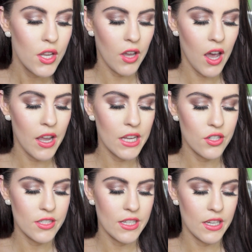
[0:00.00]
If you are
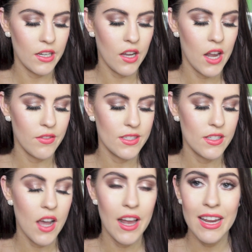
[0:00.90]
interested in kind of
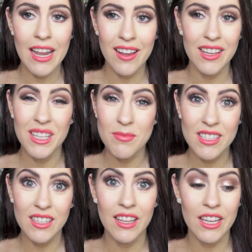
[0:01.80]
starting out your
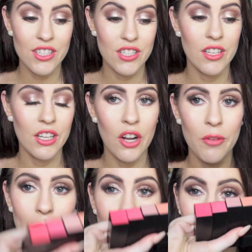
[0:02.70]
lipstick collection, you know,
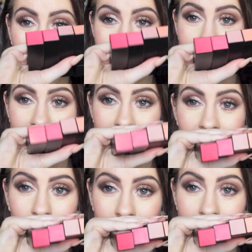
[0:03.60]
it'd be a good idea to
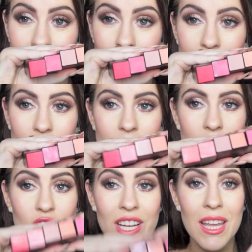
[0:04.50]
start with these ones because
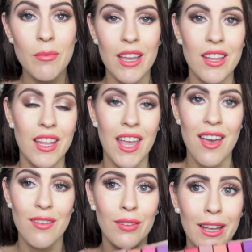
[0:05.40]
they're cheap and they
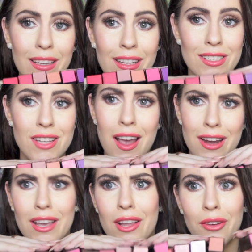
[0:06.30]
have like the
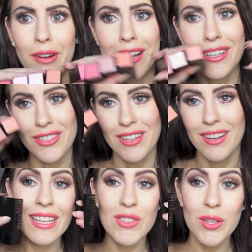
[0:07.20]
entire color range.
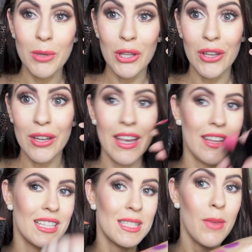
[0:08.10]
they're super cute
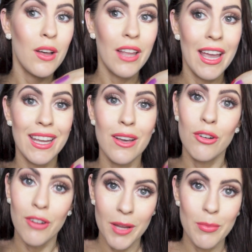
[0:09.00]
and they smell like
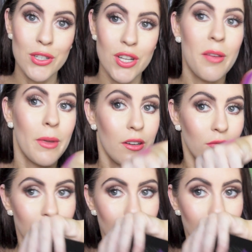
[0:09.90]
grape sherbet.